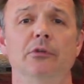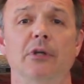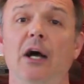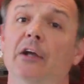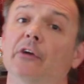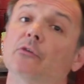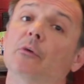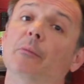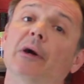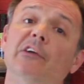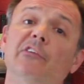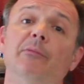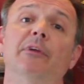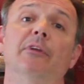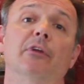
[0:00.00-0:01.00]
It kind of
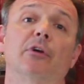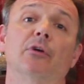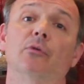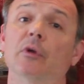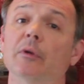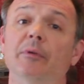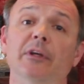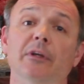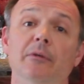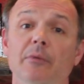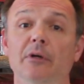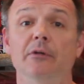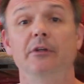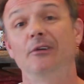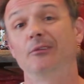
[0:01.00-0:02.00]
reminds me of the Caribbean,
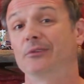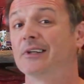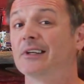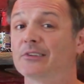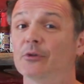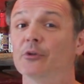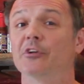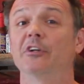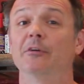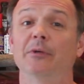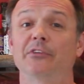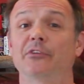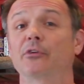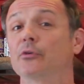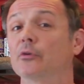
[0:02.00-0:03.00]
but, you know, we're not talking
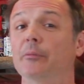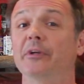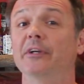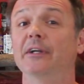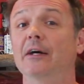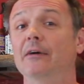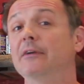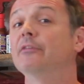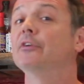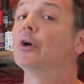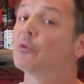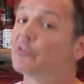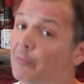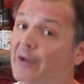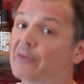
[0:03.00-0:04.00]
about the Caribbean now, even though
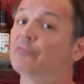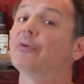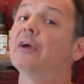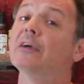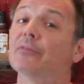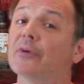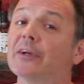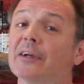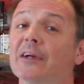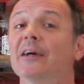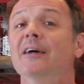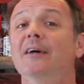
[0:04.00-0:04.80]
it's my favorite.